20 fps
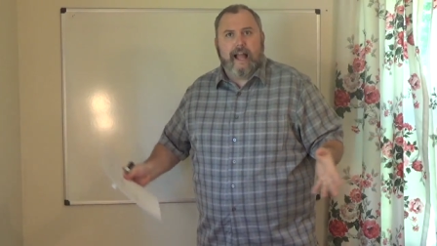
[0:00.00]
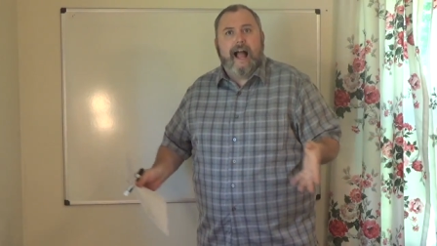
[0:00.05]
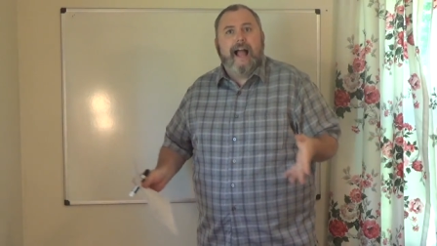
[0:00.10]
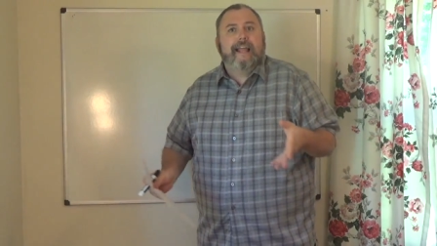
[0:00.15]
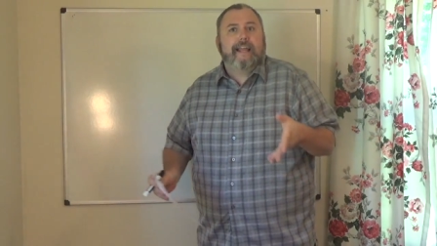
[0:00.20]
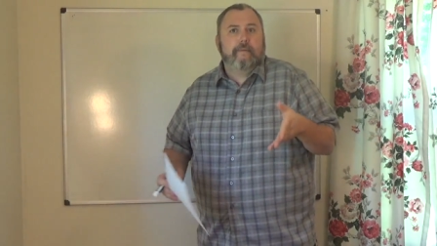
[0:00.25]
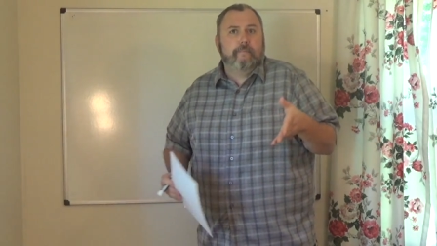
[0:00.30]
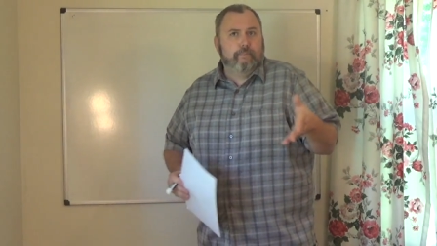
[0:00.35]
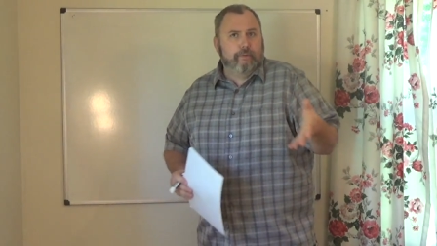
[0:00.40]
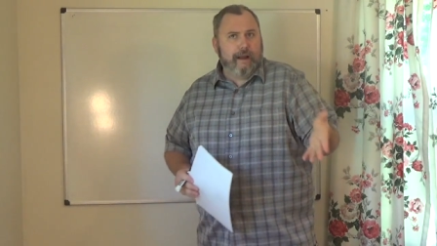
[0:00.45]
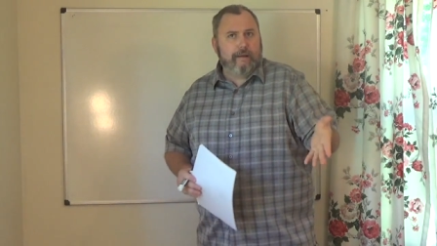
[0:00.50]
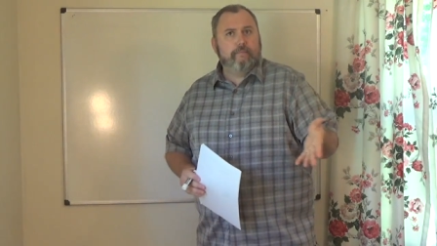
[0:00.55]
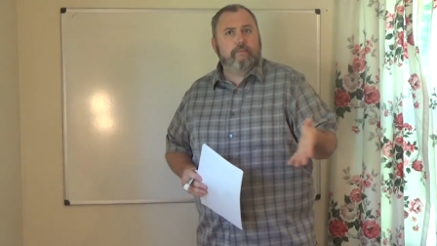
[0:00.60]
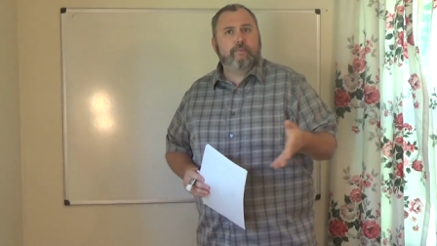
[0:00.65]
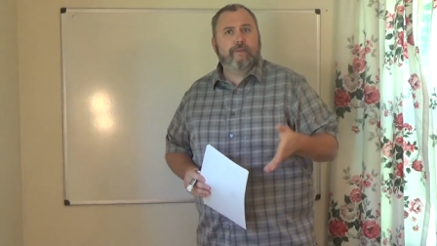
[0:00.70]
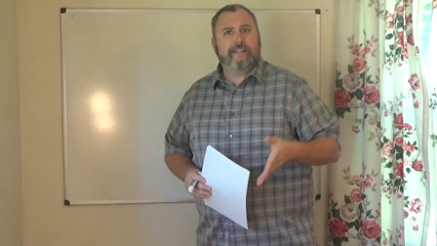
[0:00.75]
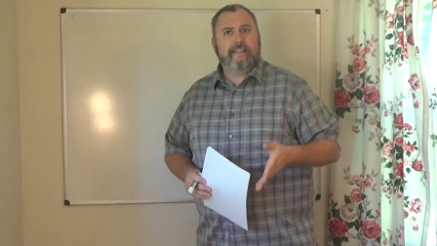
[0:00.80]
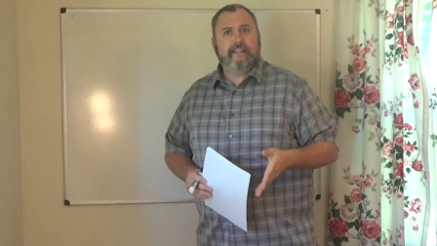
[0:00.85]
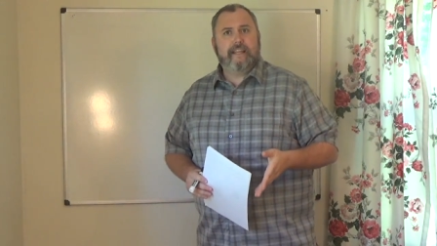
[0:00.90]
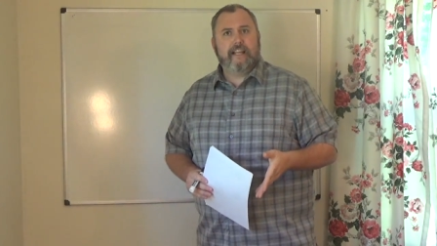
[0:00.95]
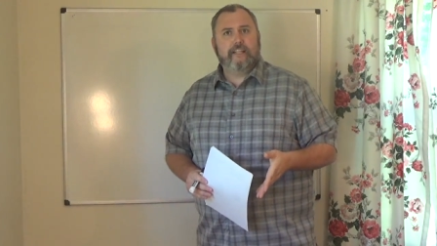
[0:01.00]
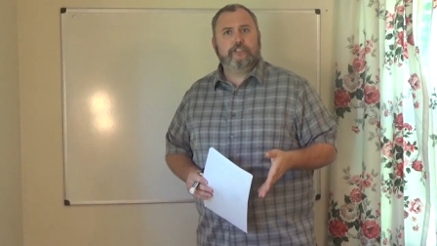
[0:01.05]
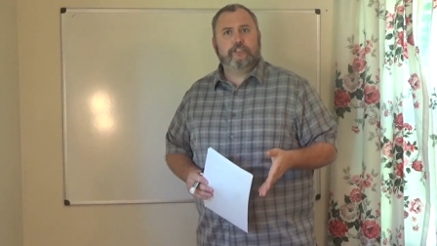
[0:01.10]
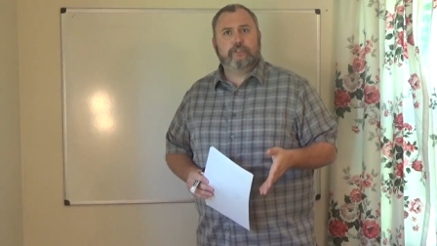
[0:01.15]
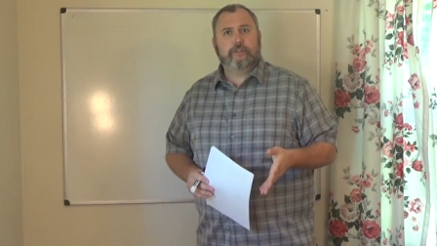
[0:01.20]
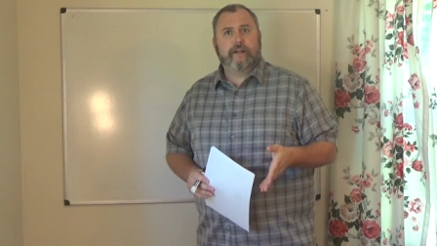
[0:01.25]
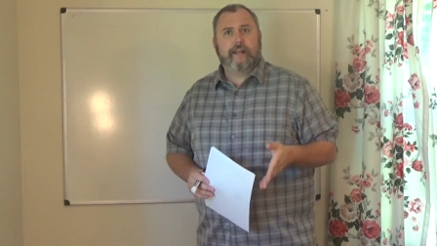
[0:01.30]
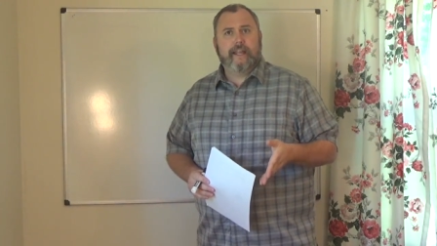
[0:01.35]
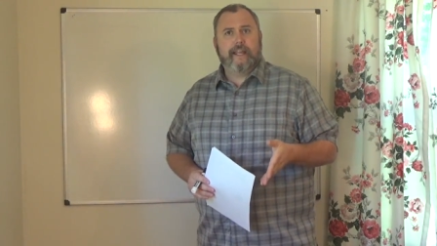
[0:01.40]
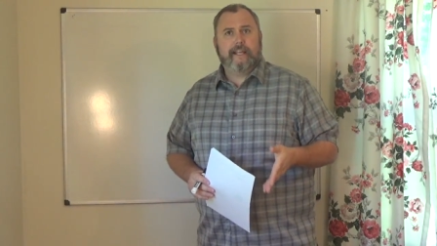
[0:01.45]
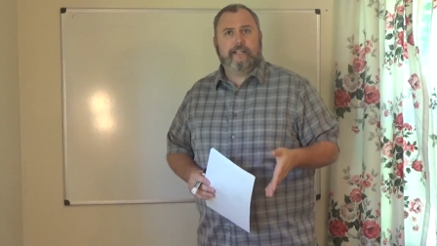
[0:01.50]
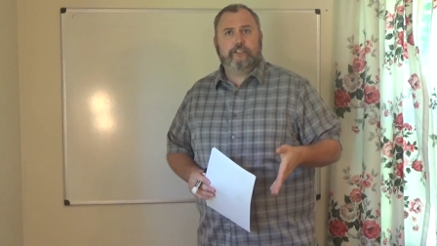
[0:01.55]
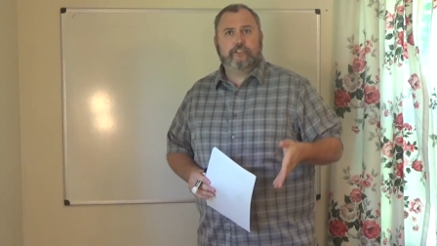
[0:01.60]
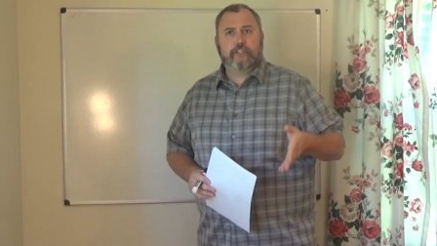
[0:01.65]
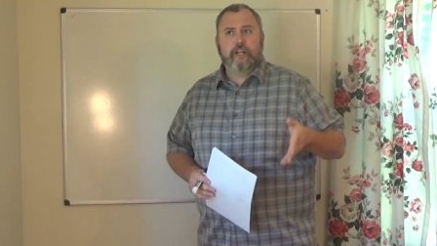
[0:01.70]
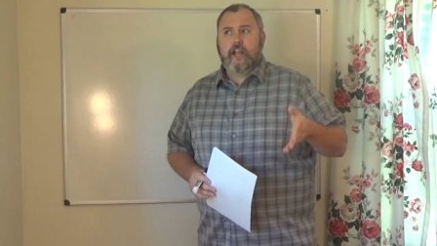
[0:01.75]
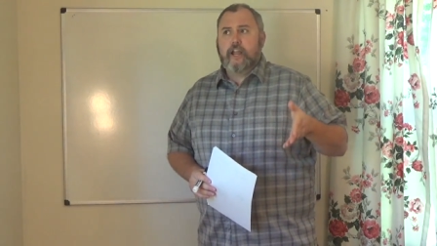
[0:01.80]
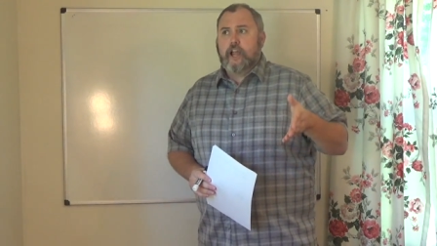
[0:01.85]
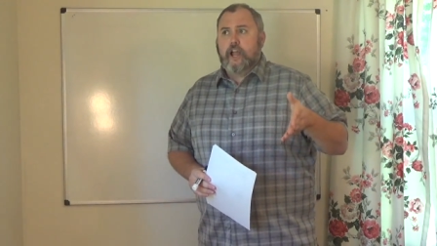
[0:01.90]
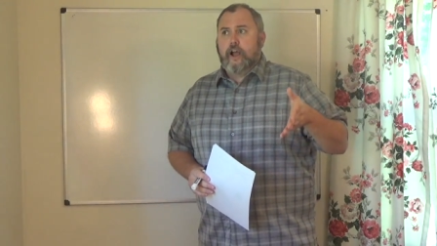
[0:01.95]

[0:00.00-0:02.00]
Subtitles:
I can probably guess your age